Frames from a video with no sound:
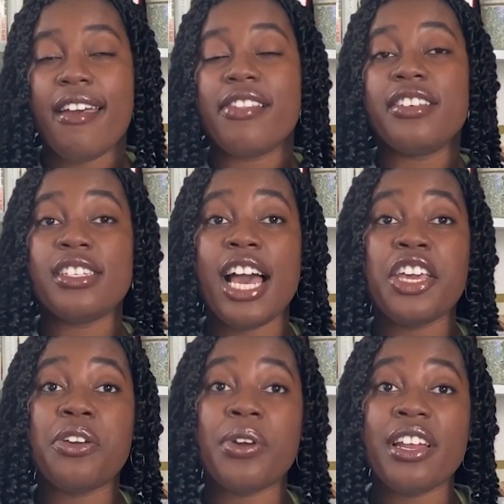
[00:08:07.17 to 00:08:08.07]
This is how
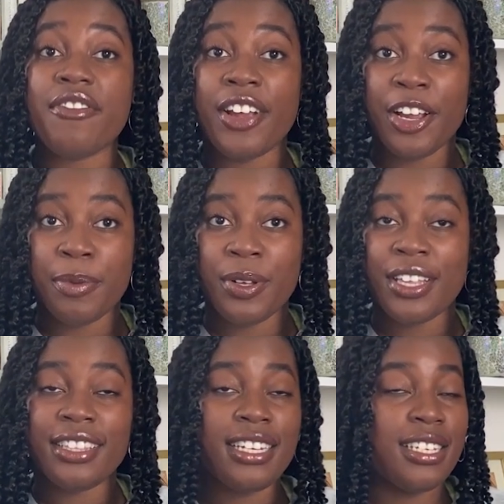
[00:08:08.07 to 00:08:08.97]
you create a
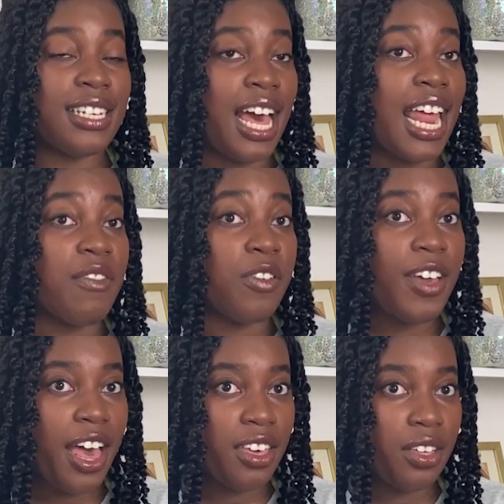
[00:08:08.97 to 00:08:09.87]
variable that does not have a
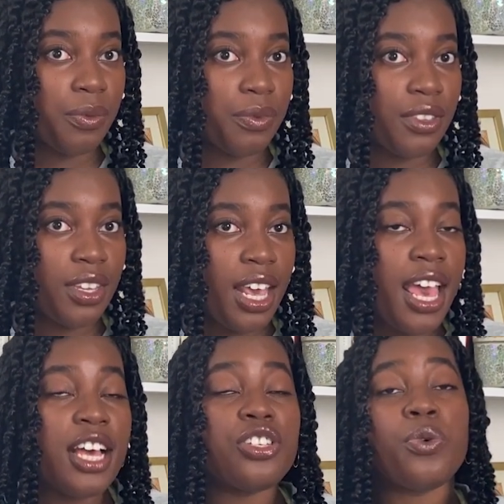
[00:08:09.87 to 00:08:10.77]
value.
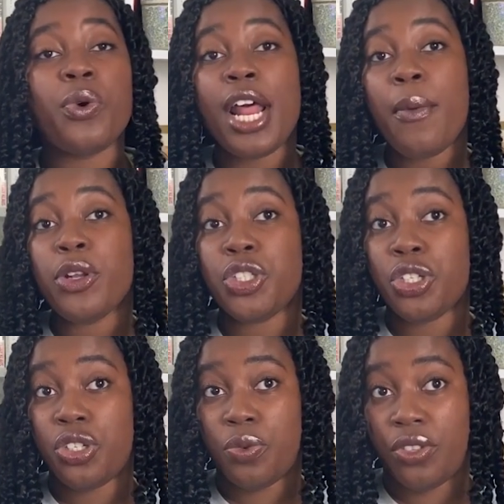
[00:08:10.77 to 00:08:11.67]
And so what I want you
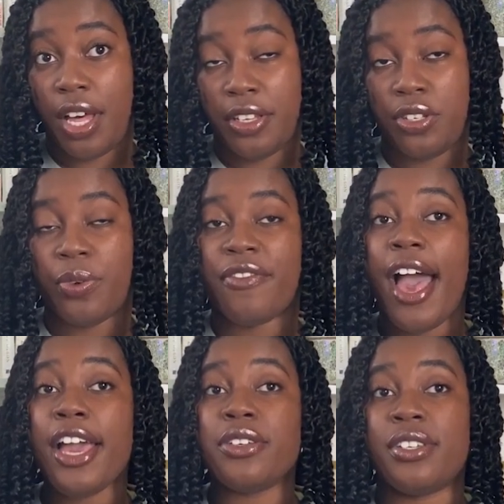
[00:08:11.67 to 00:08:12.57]
to do with all these 3
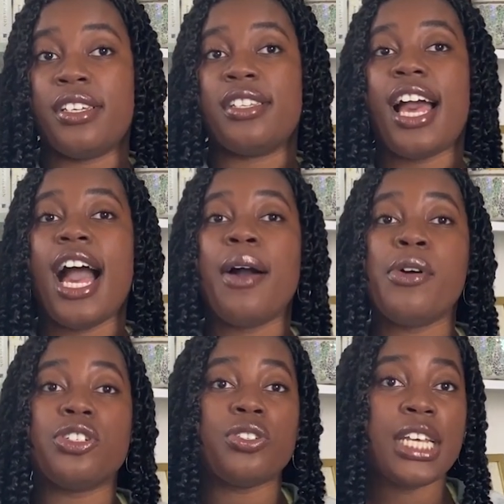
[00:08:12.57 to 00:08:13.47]
values is I
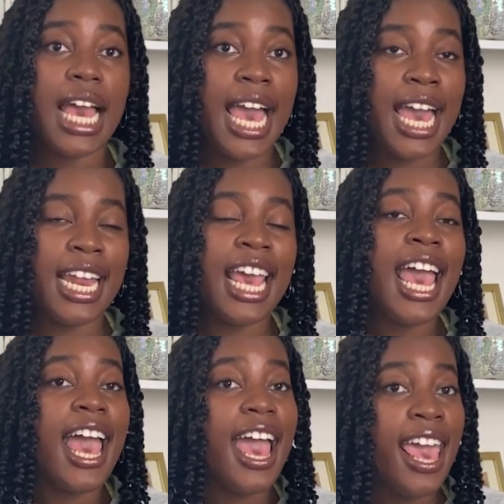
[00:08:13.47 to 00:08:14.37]
want you to add
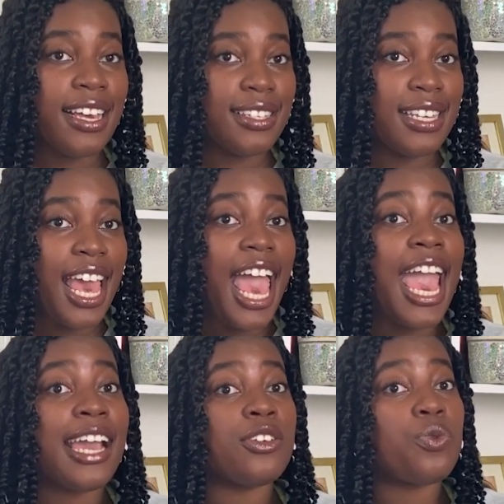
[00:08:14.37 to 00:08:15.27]
x
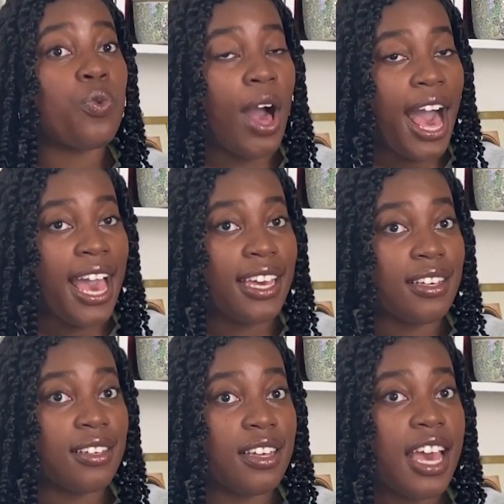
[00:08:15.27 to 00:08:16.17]
and y
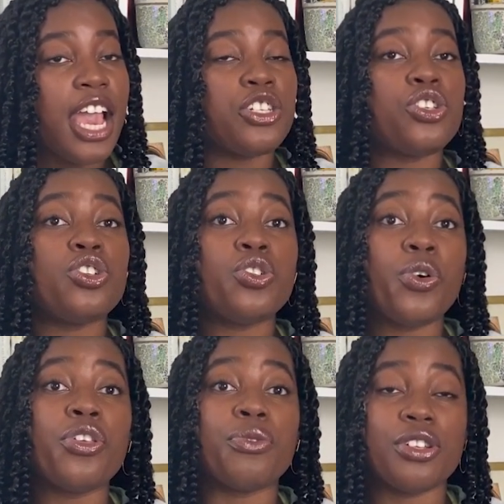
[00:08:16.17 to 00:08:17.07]
and
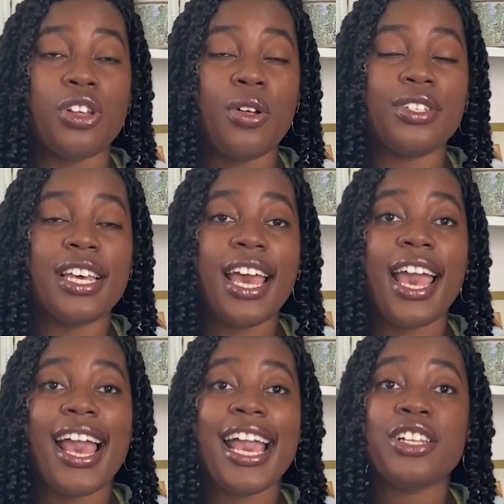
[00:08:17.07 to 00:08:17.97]
store the result
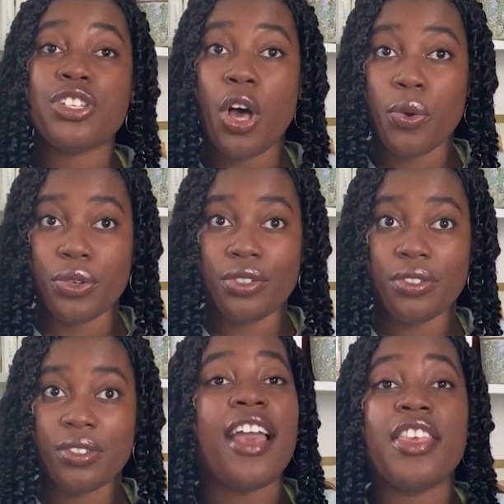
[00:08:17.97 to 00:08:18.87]
in total.
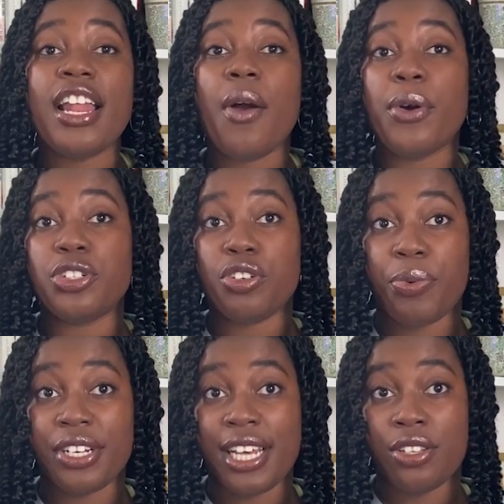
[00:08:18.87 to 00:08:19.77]
And then I want you to
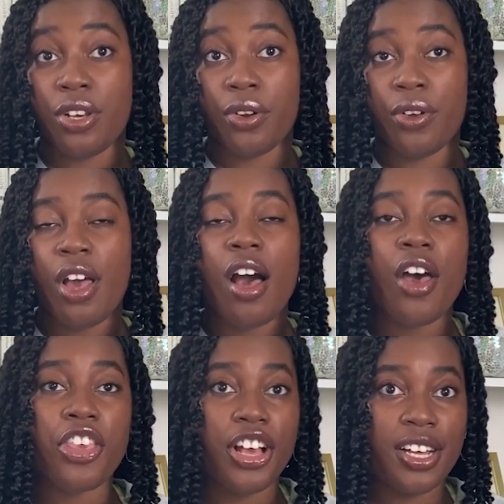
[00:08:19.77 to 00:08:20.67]
print out total
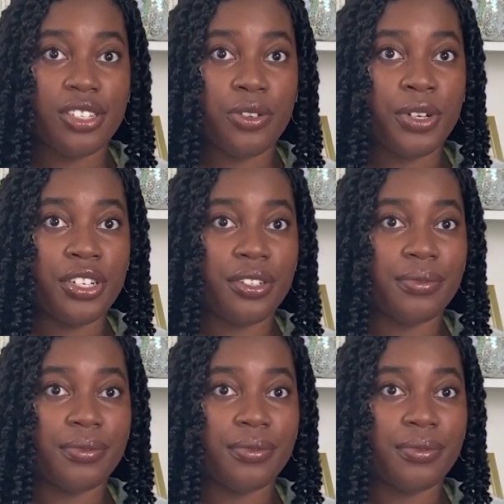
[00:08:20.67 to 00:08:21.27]
on the console window.